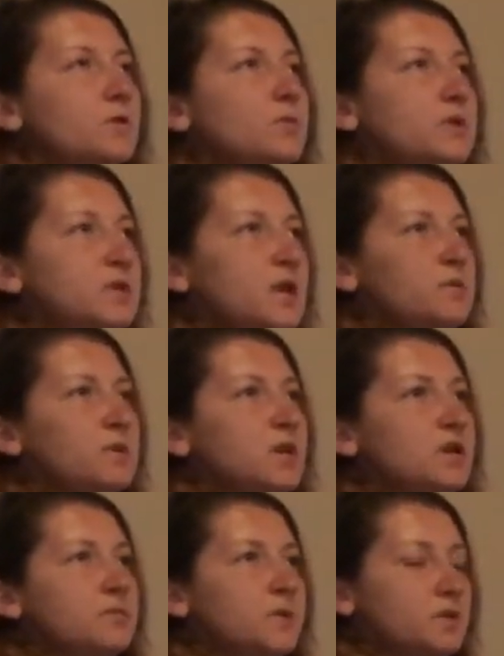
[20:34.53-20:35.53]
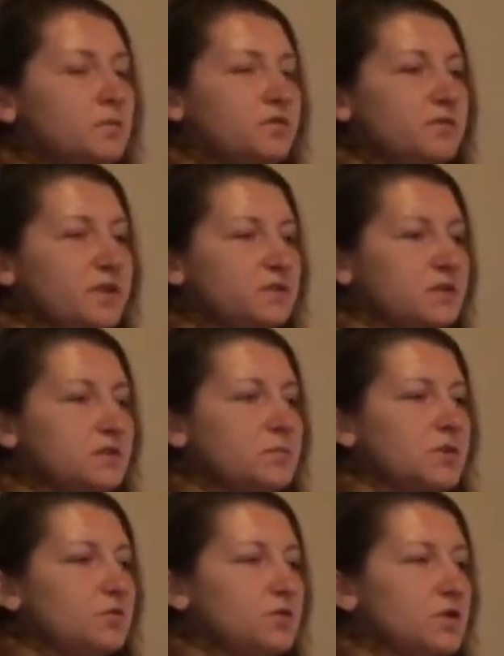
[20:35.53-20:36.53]
What came again by reflecting in
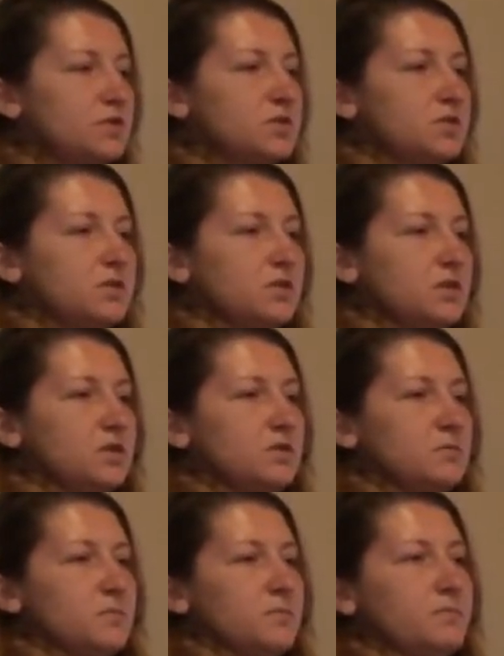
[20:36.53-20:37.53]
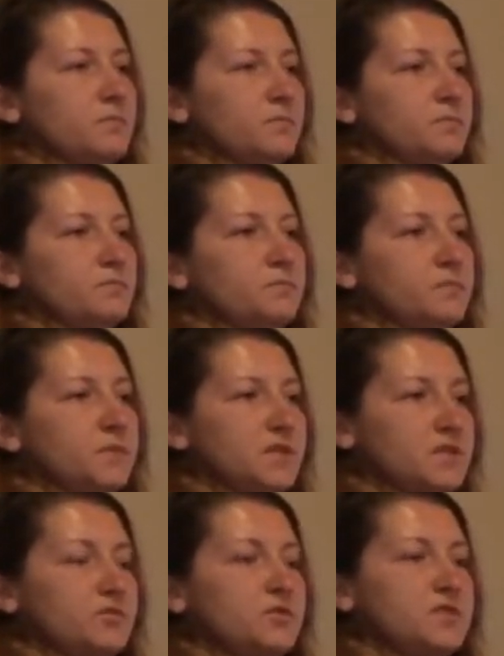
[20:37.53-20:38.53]
my own action at
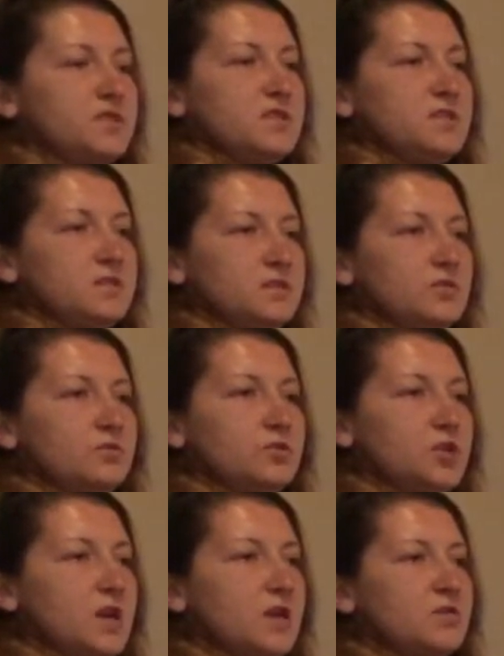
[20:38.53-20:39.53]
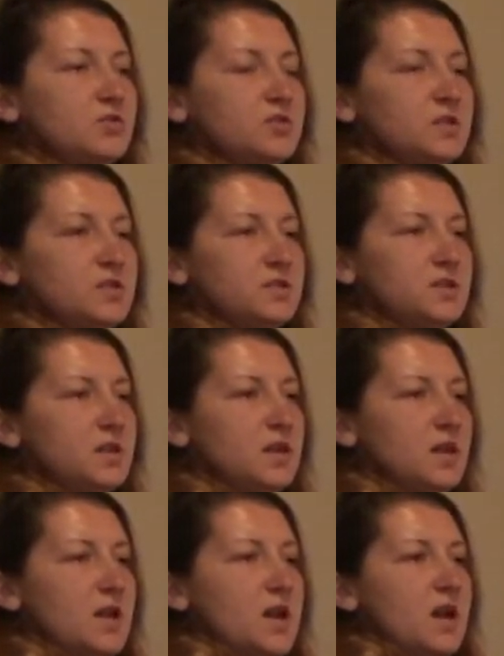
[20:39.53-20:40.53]
this resistance to change, this
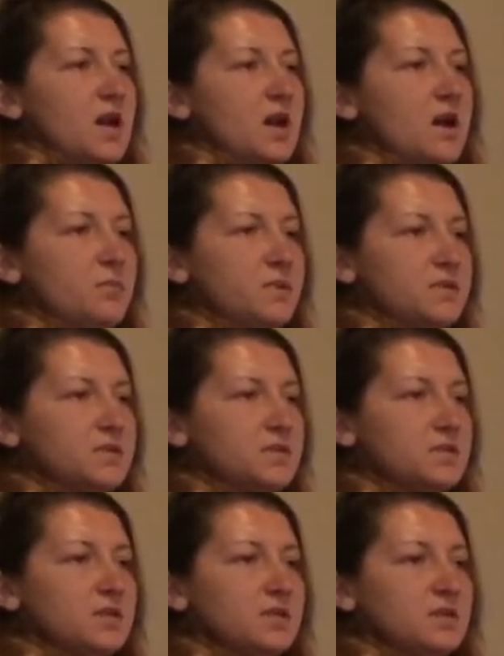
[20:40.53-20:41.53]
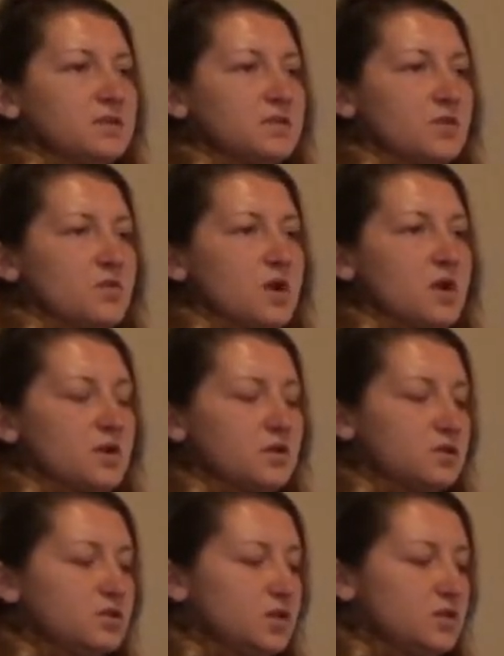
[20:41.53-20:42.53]
habits that are so hard
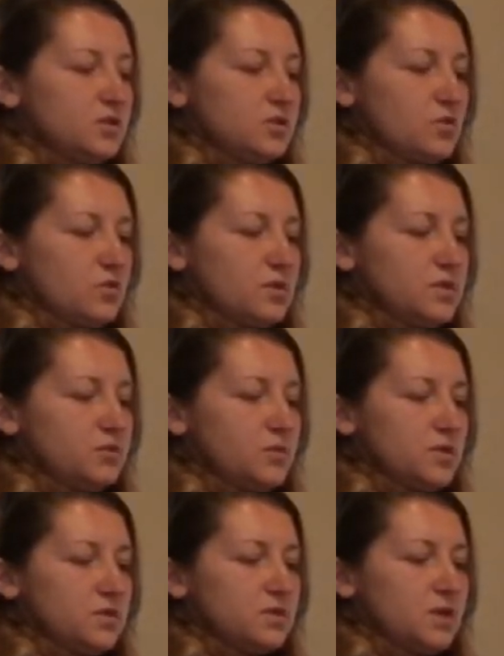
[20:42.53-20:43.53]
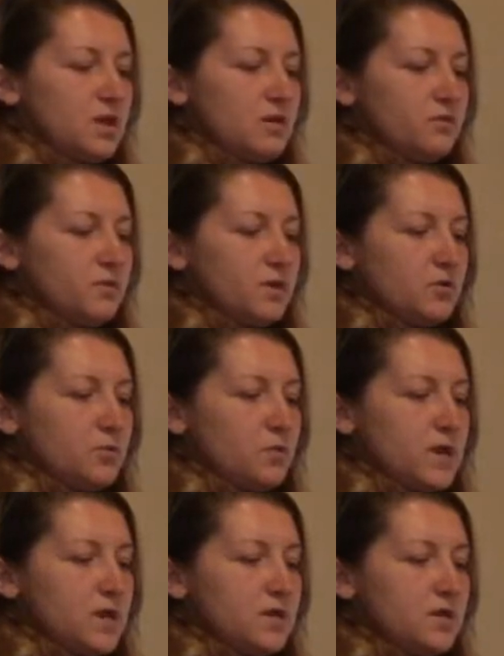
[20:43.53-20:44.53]
to change and always wanted to have my own
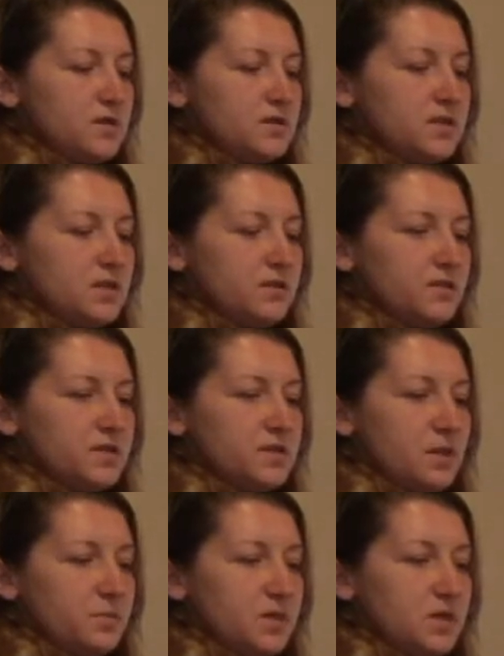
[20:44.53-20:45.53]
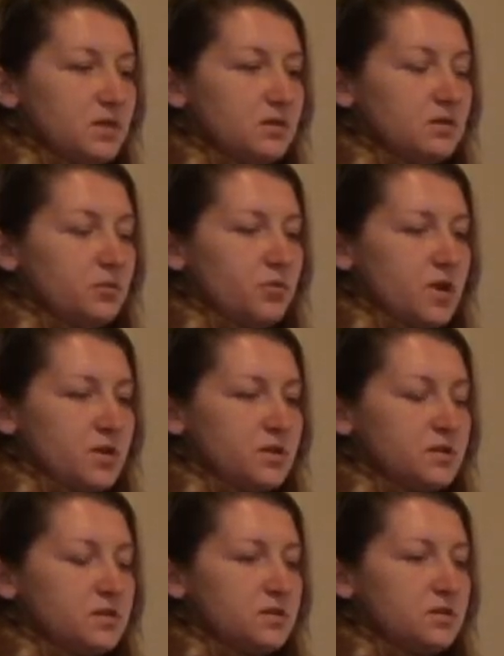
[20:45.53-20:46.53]
way instead of accepting the
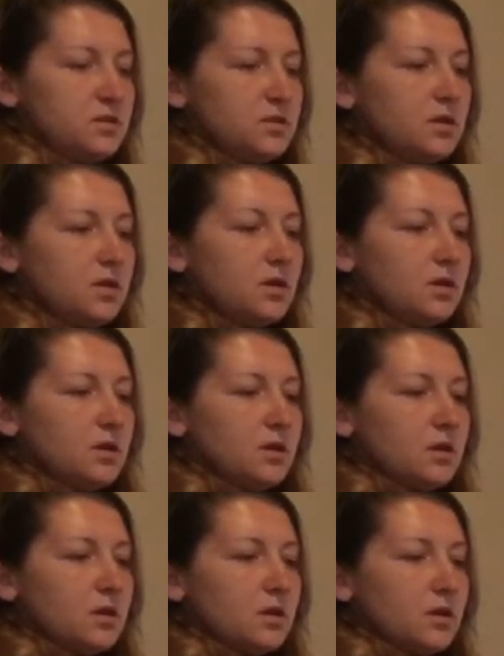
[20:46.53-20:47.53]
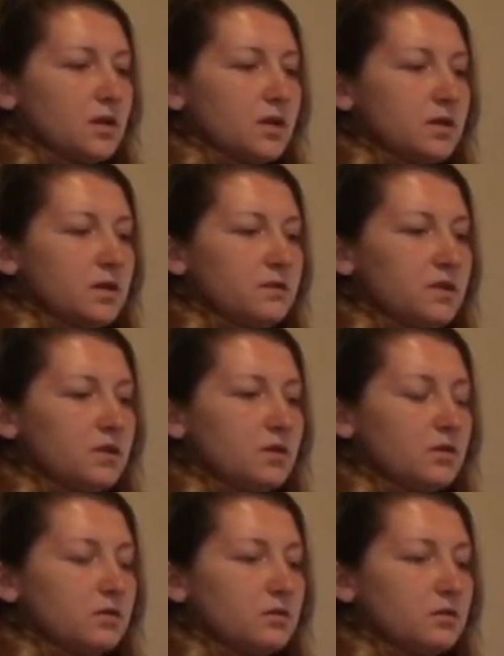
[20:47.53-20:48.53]
practice and giving
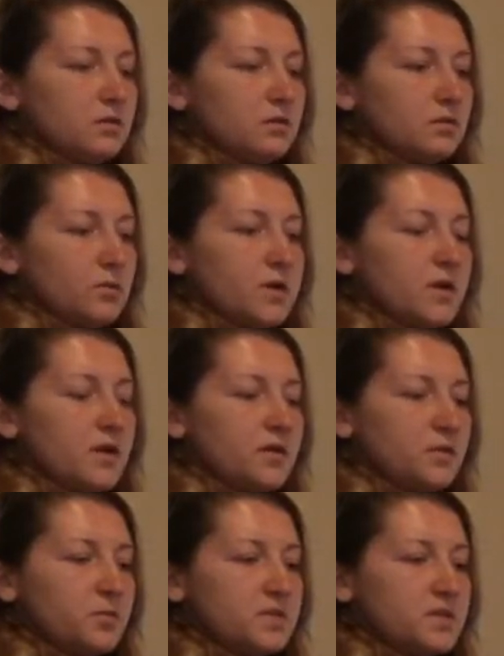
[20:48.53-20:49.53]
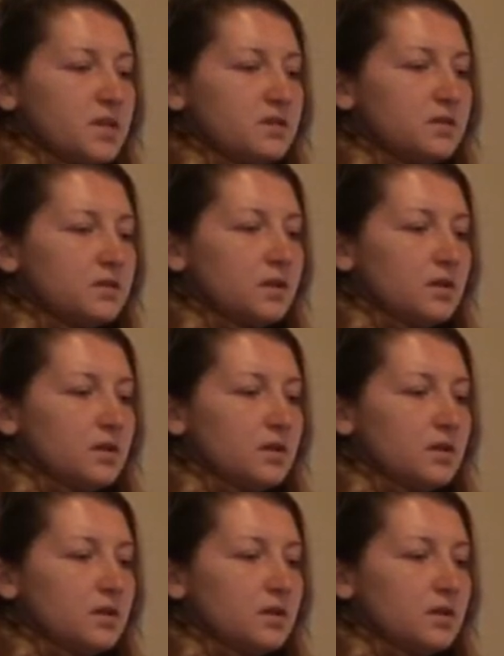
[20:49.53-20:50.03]
100%.